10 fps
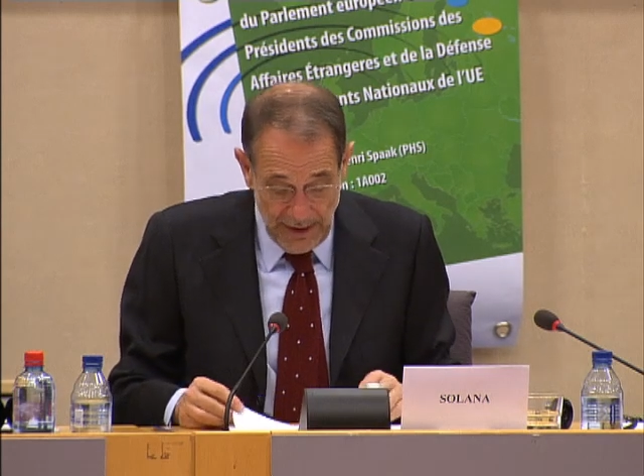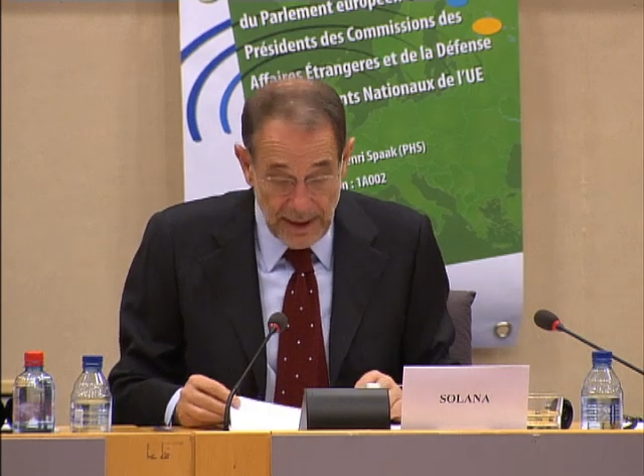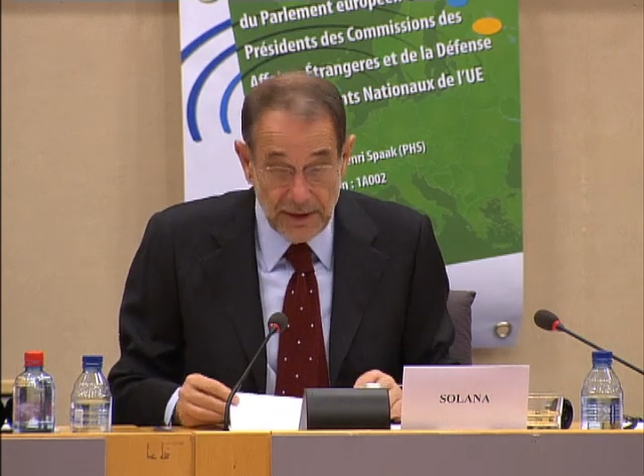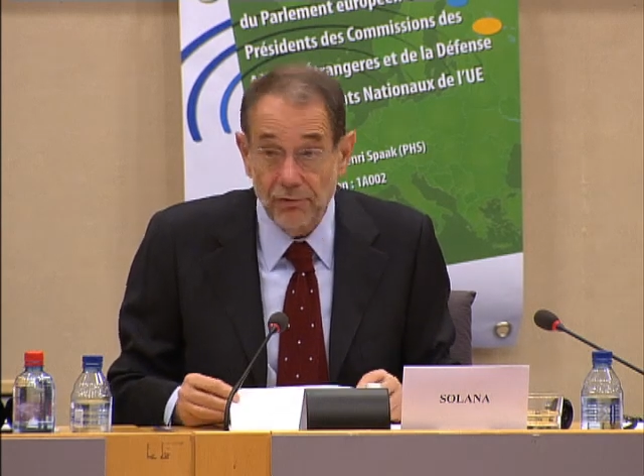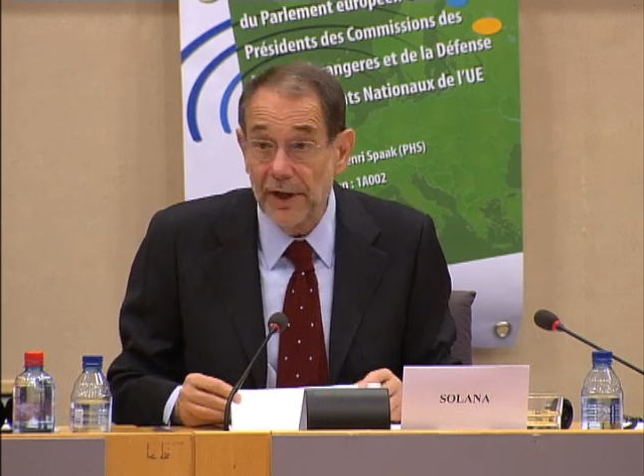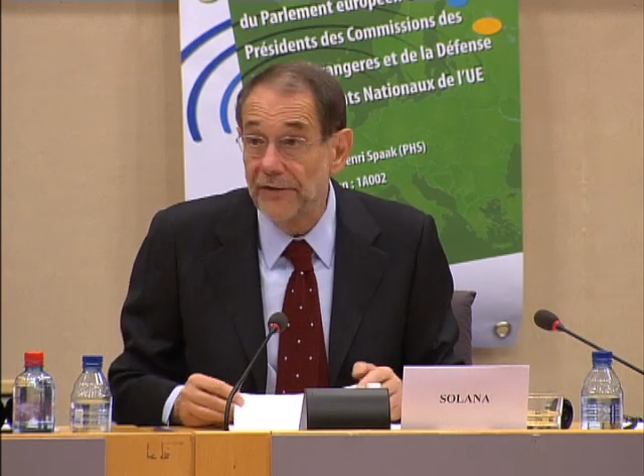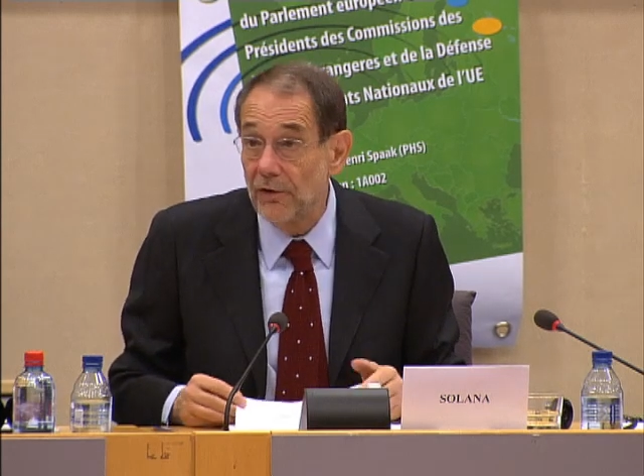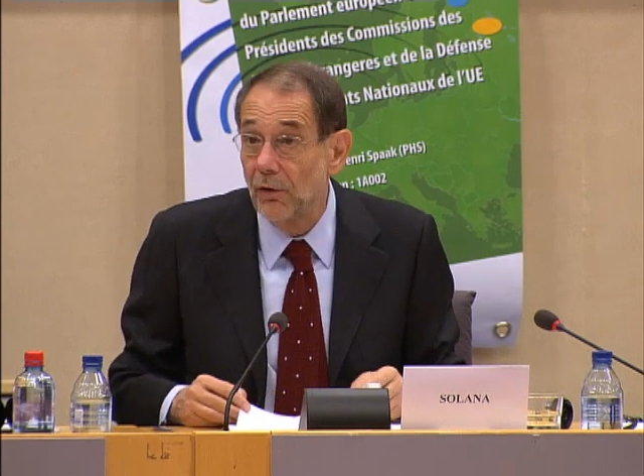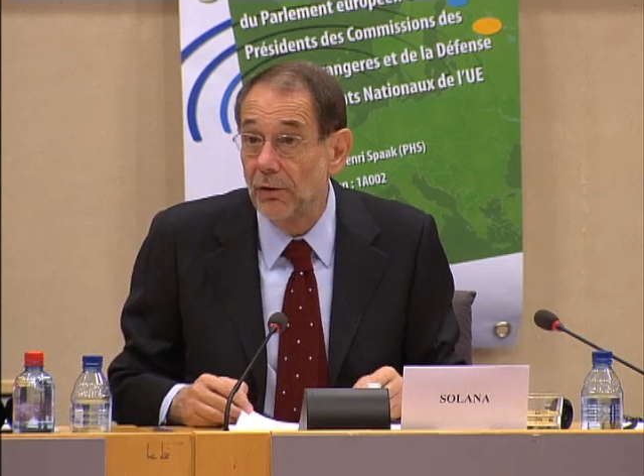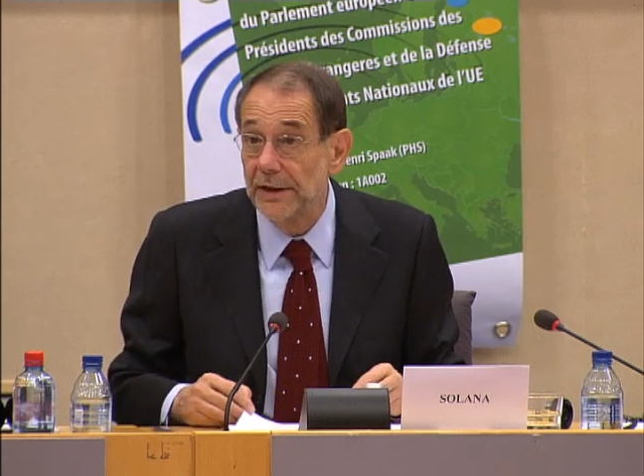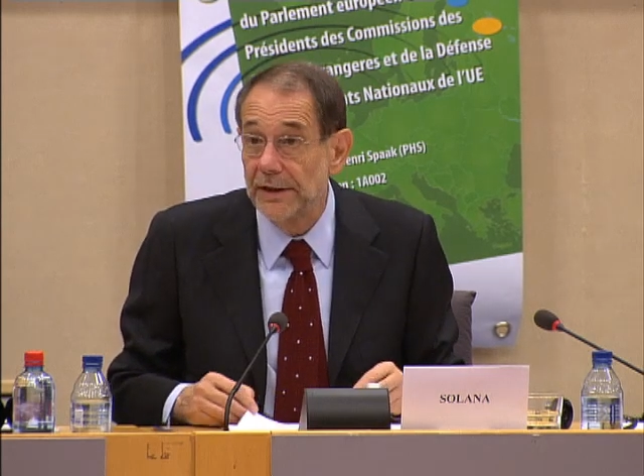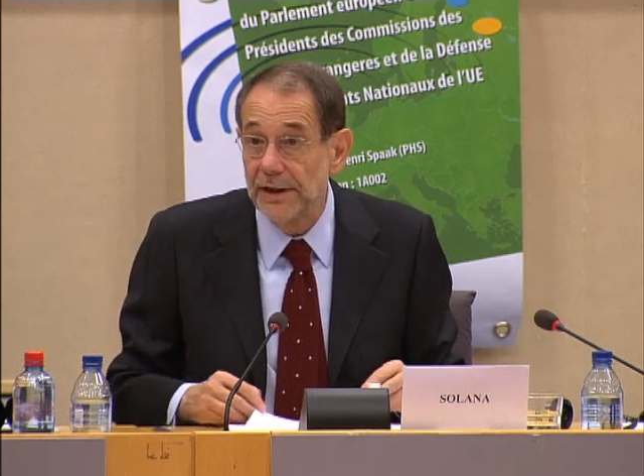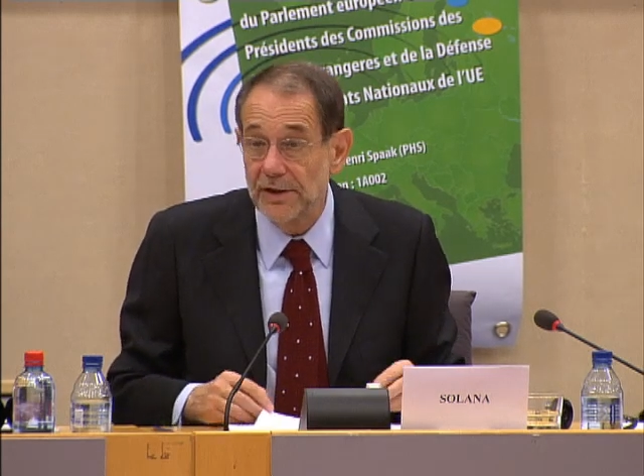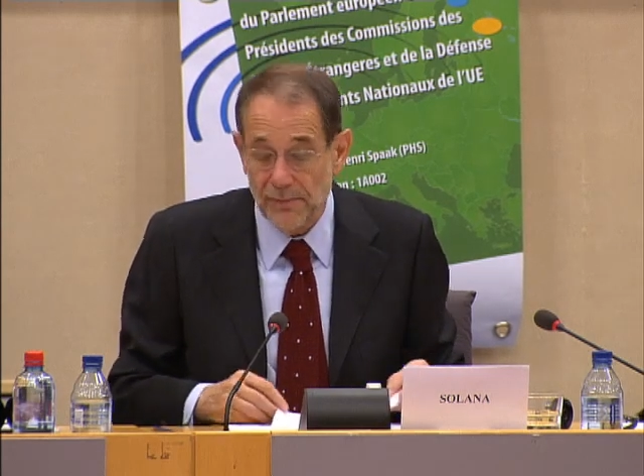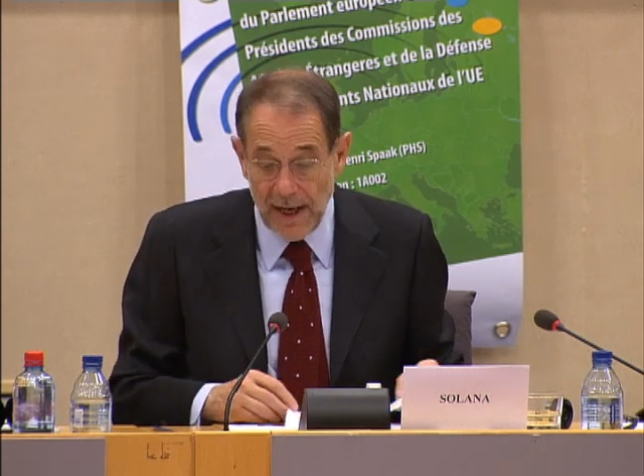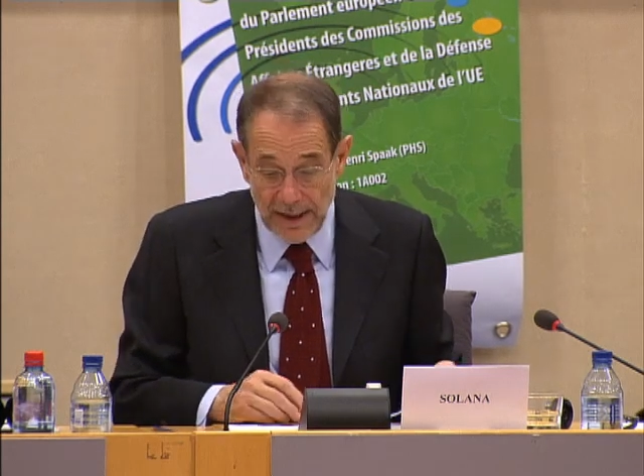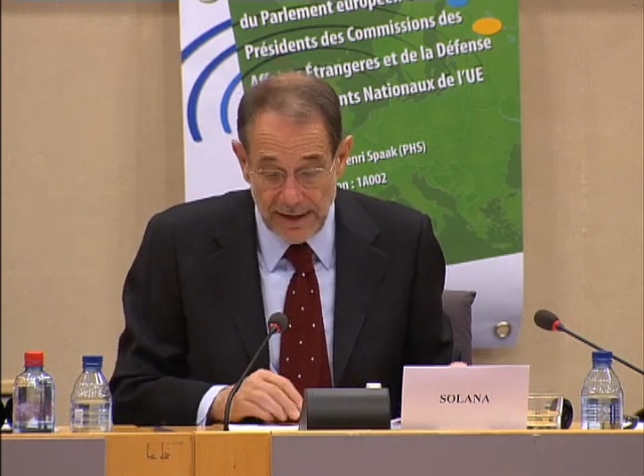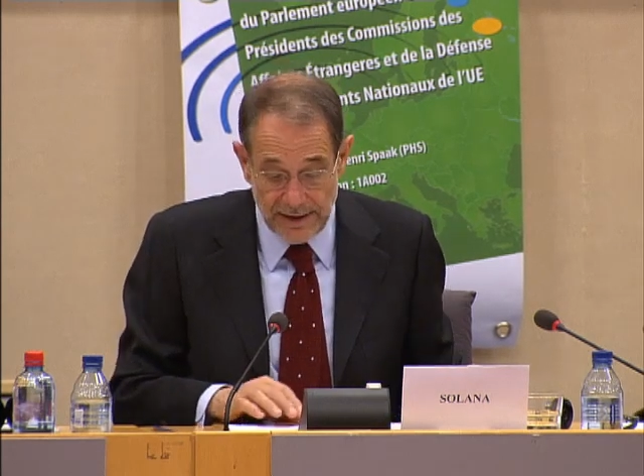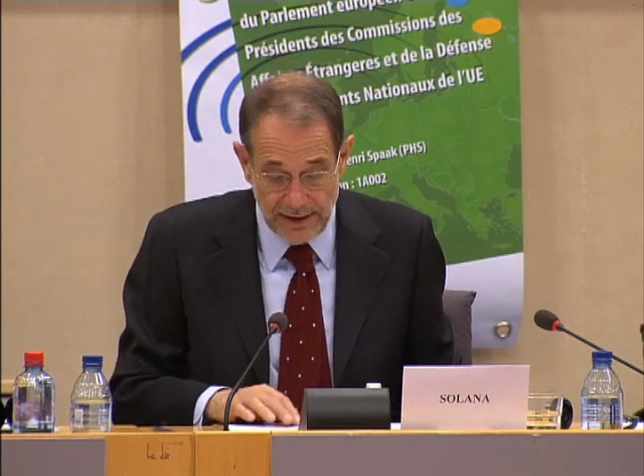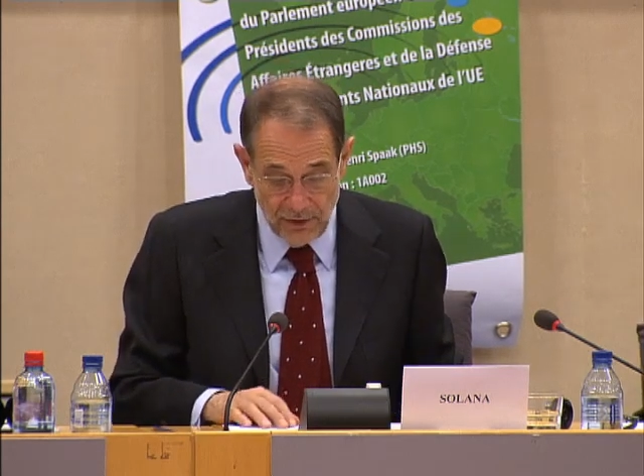and we have called the
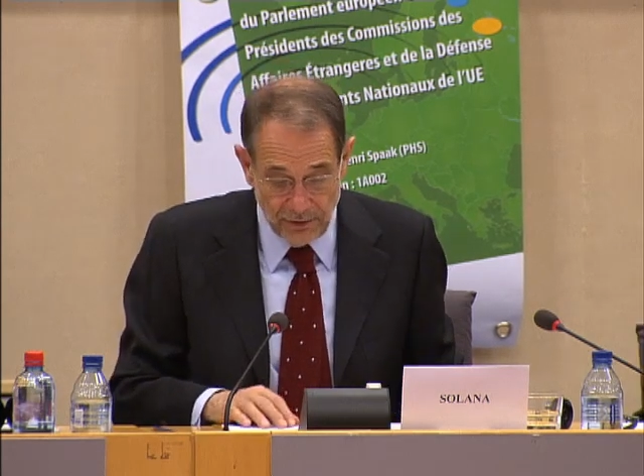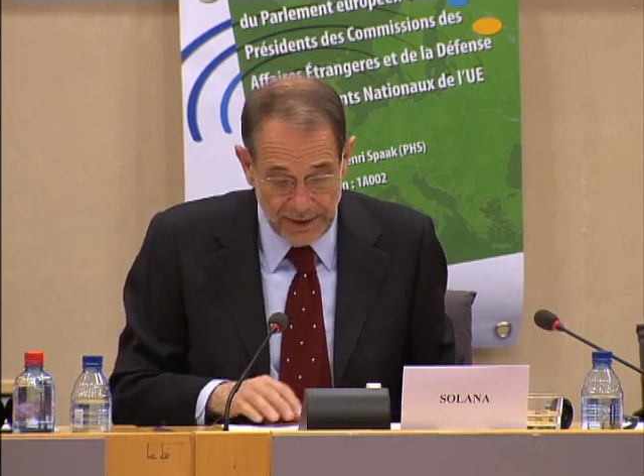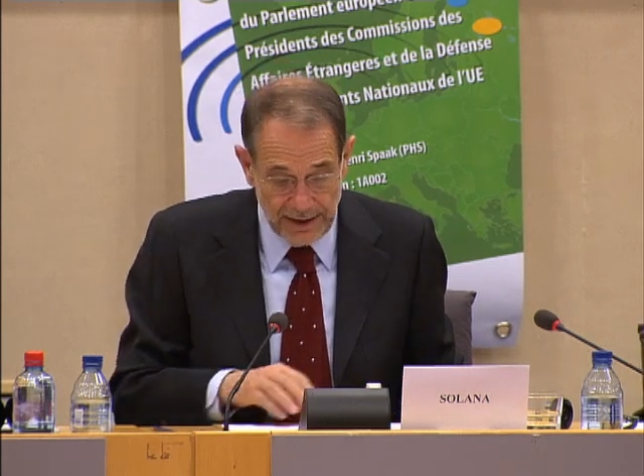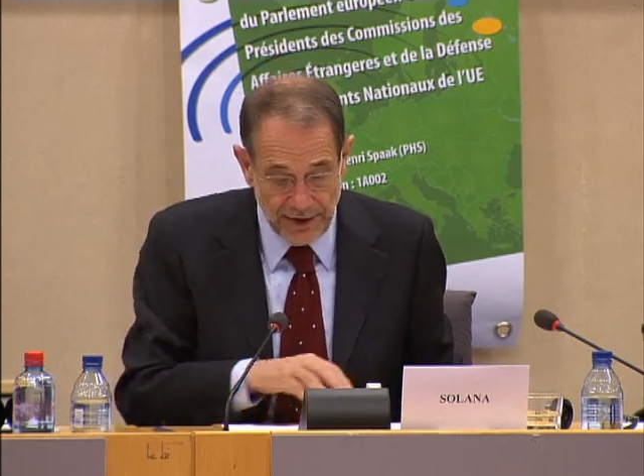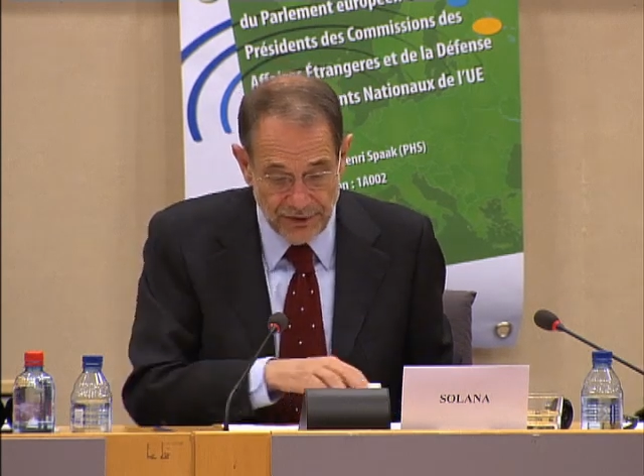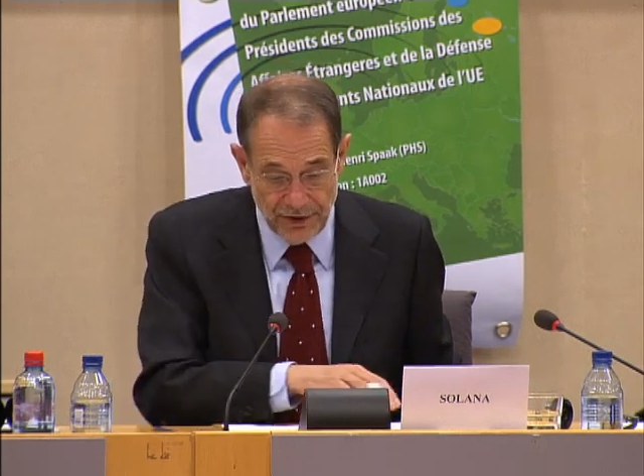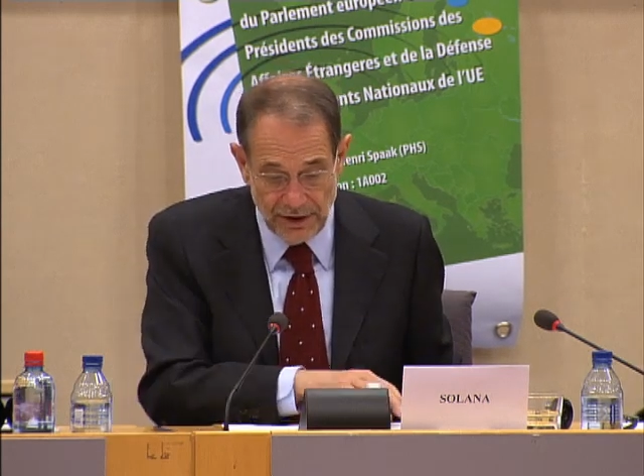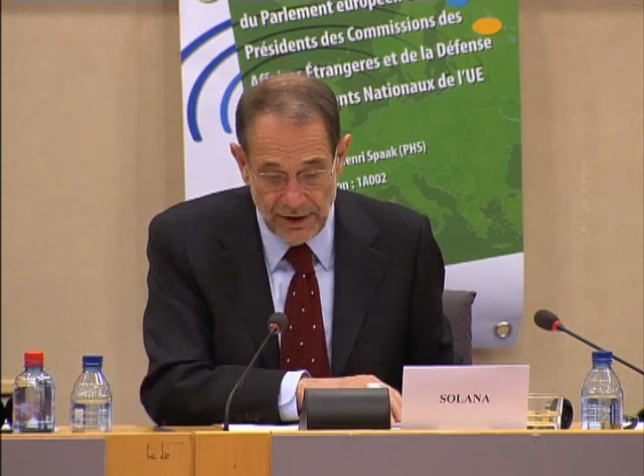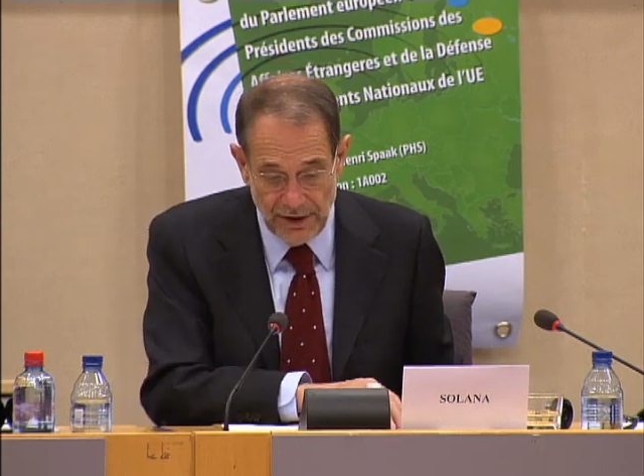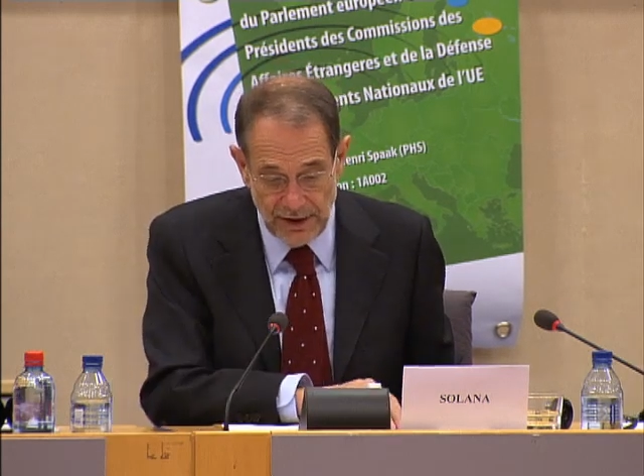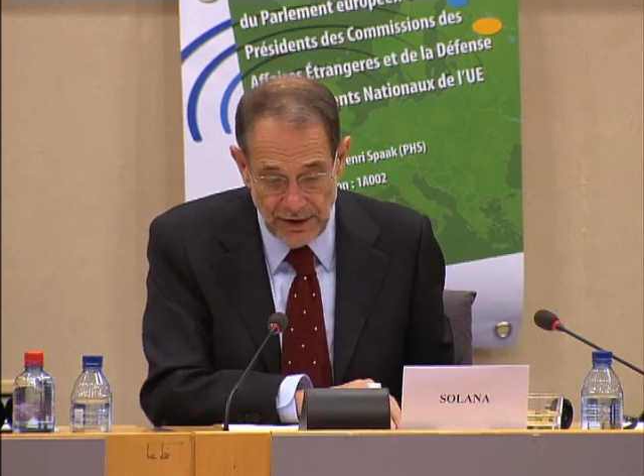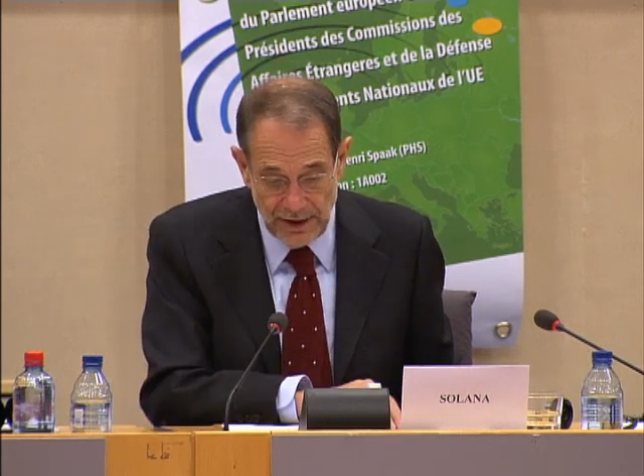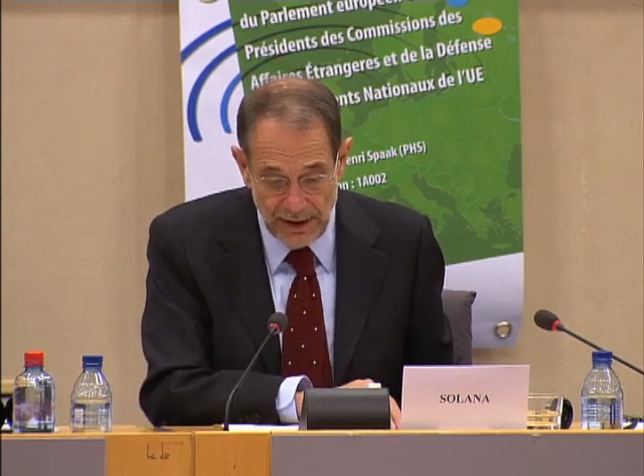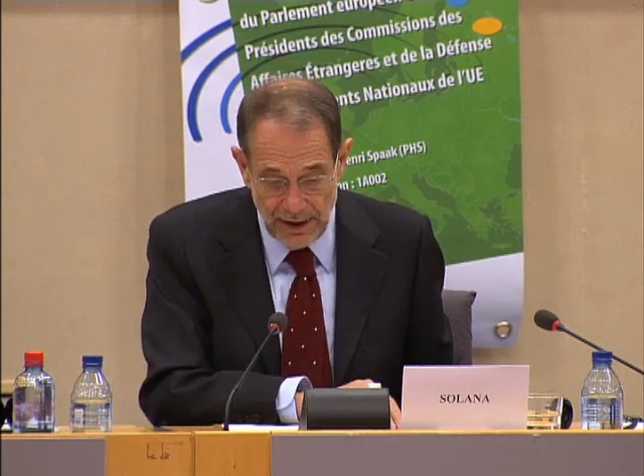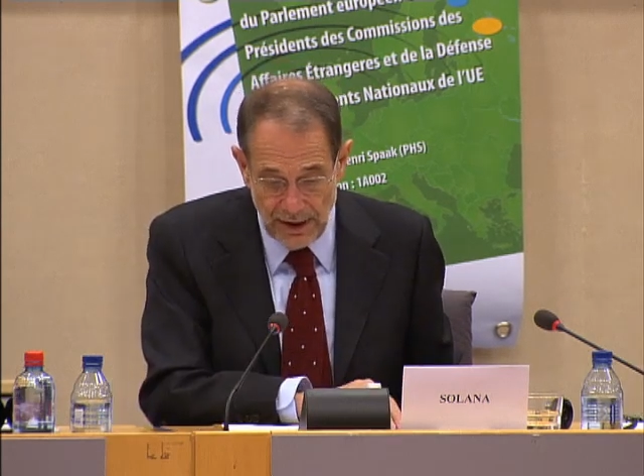Somalians and all the countries in the